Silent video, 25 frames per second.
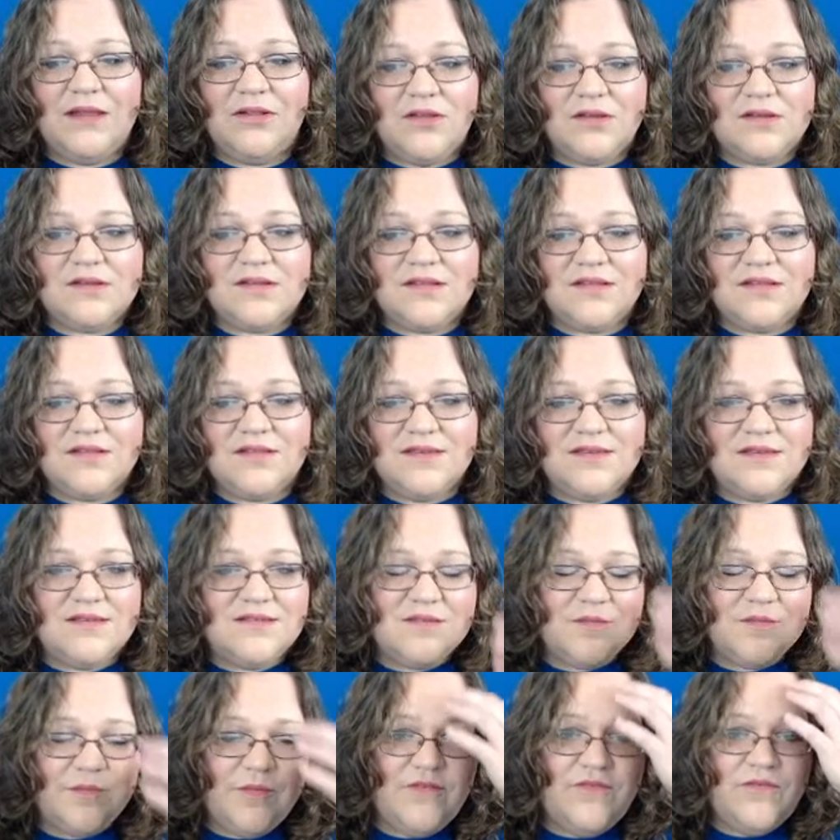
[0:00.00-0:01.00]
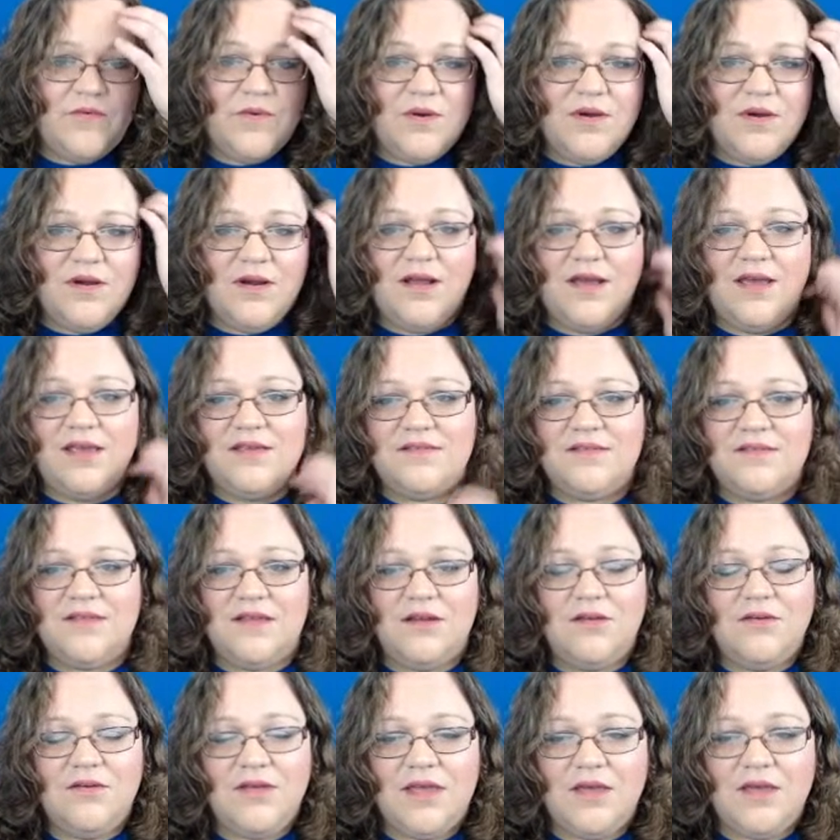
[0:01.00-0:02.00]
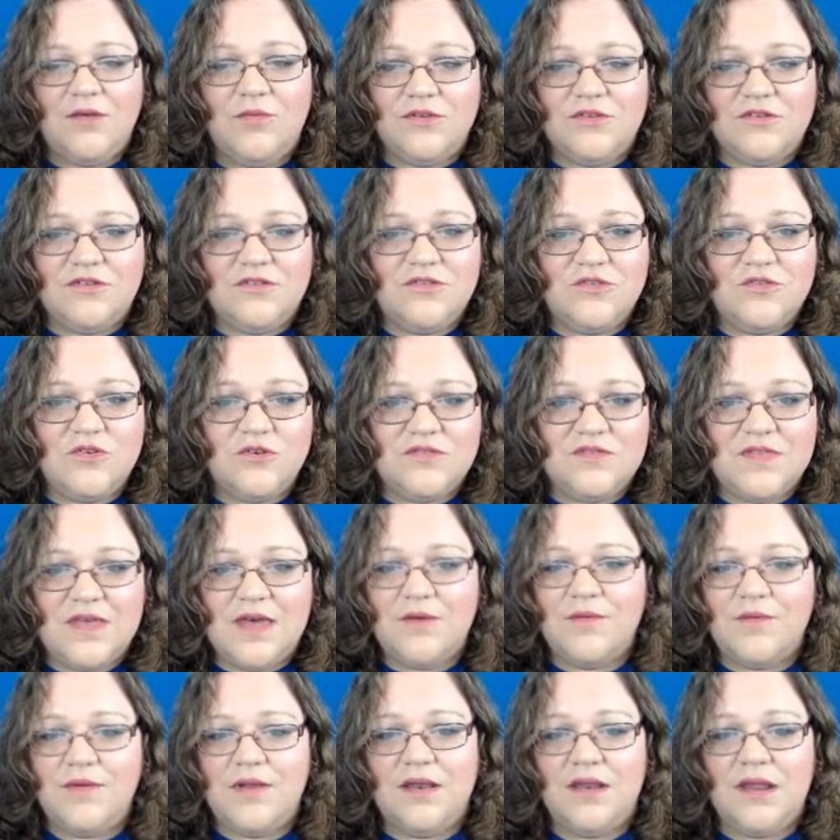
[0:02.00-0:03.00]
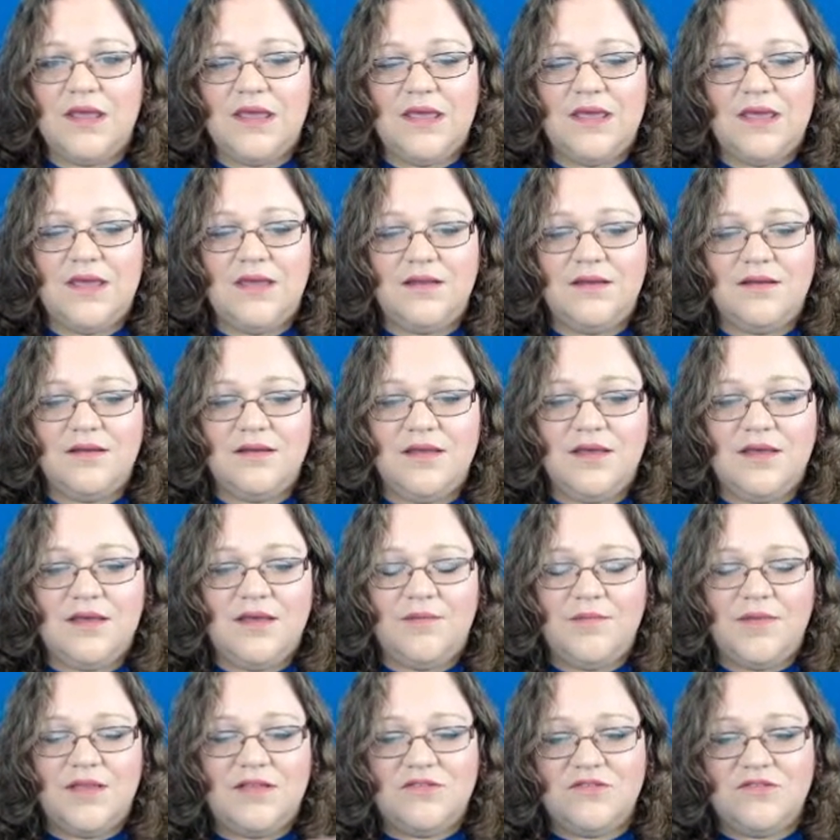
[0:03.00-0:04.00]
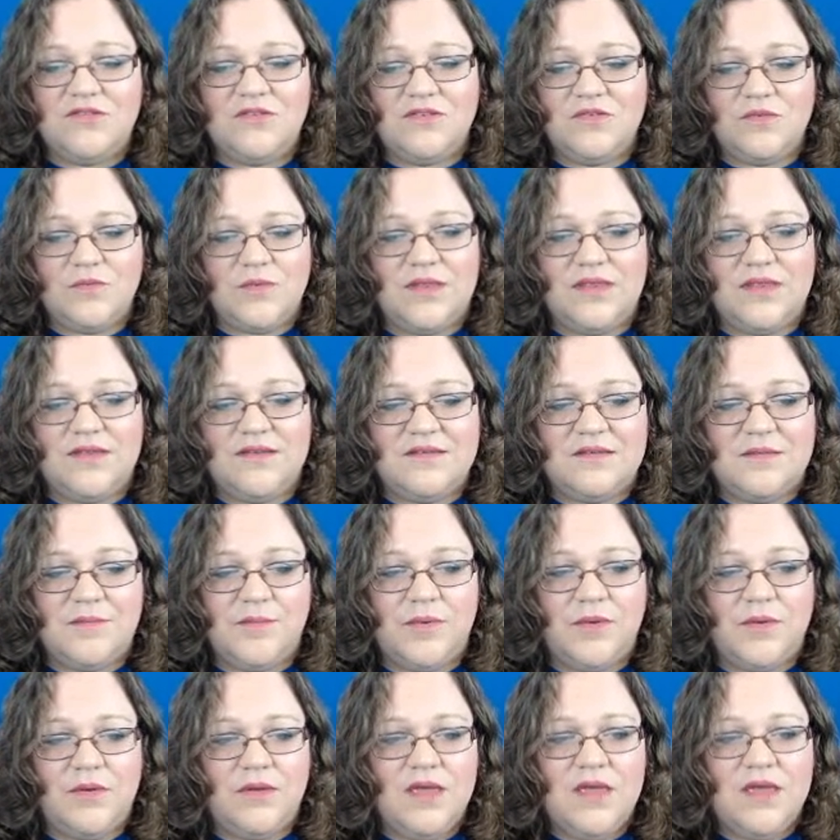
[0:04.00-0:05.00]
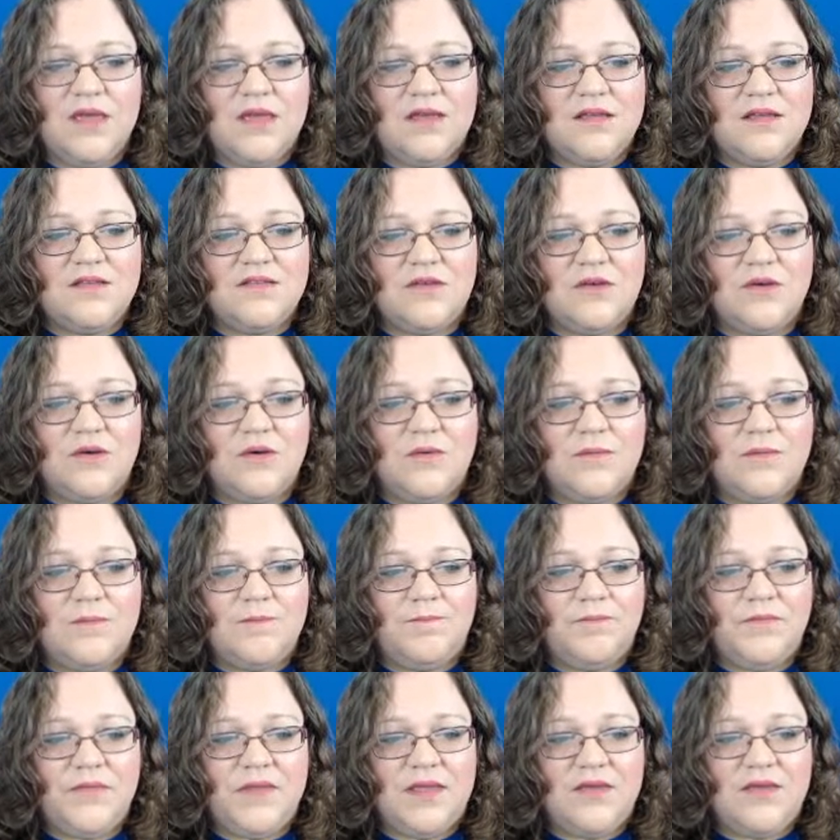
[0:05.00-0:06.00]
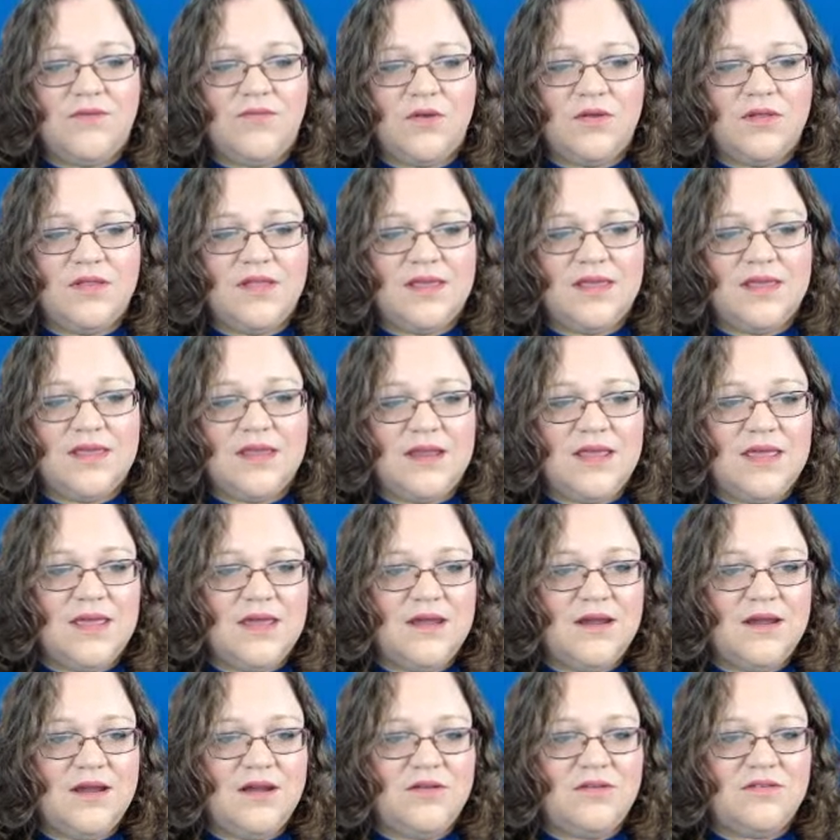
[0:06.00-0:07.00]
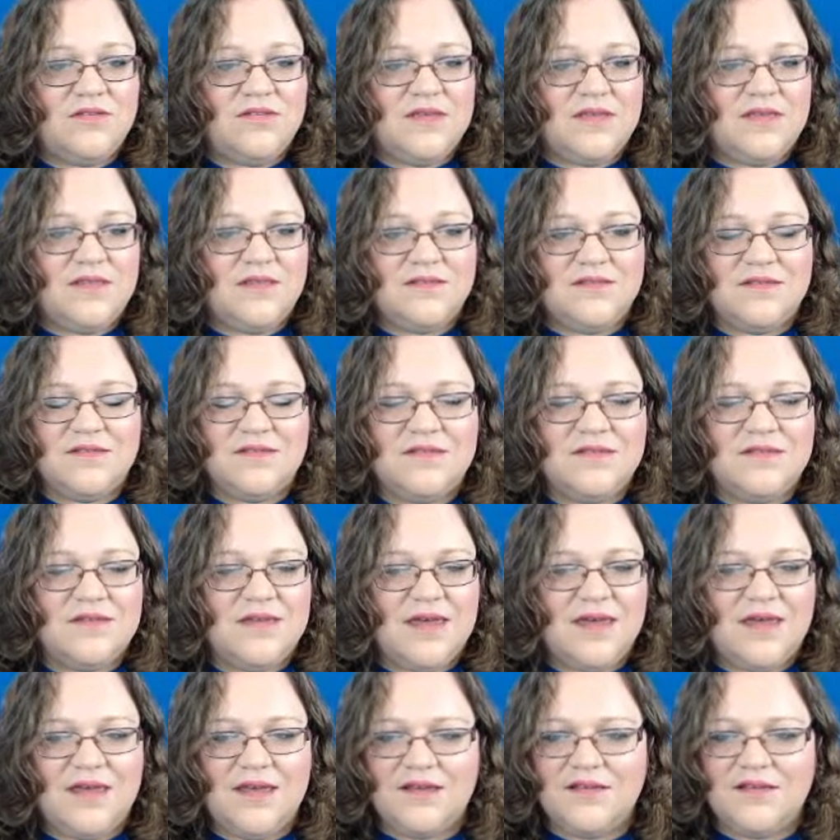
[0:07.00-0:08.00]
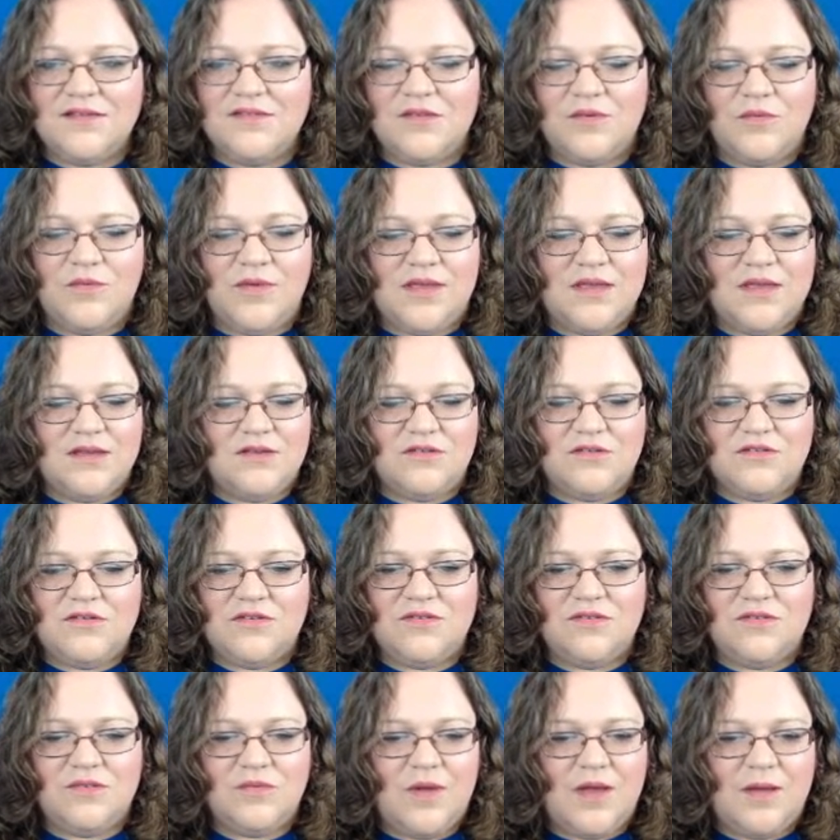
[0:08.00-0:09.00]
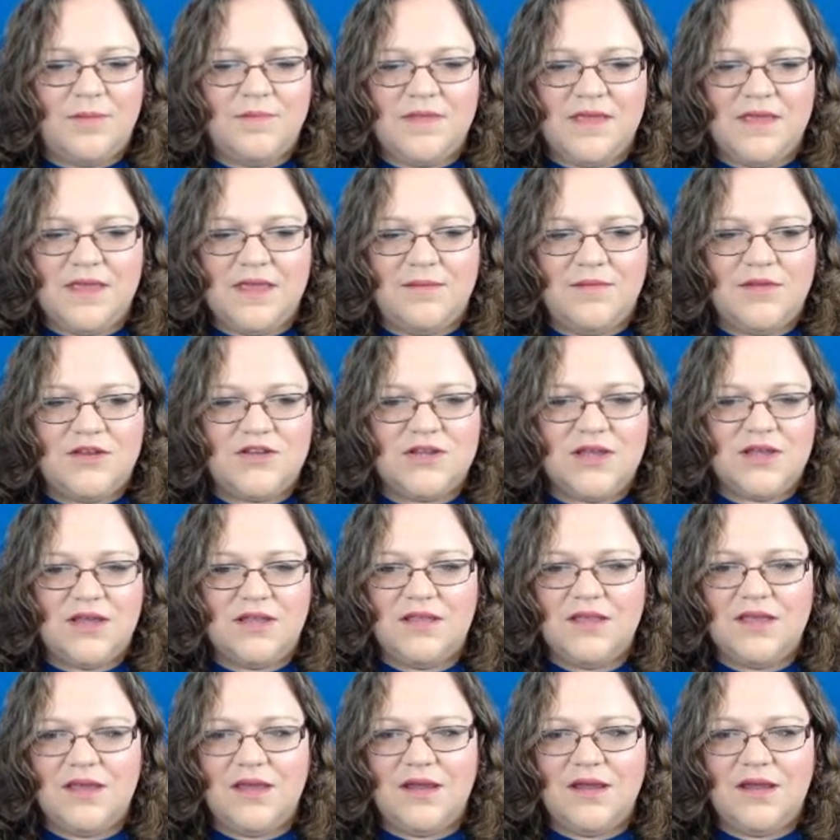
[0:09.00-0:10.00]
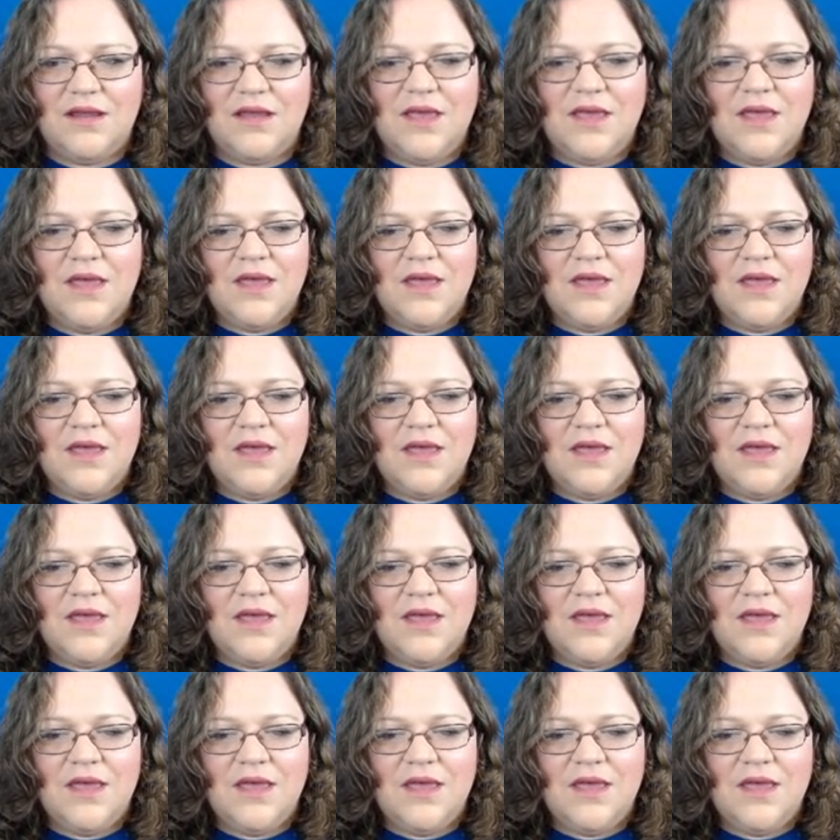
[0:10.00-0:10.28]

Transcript: looked at this before I said, okay, we'll just choose that one. And it's just really simple. So if you click in here, you see this is text, so we can just swap the image out there.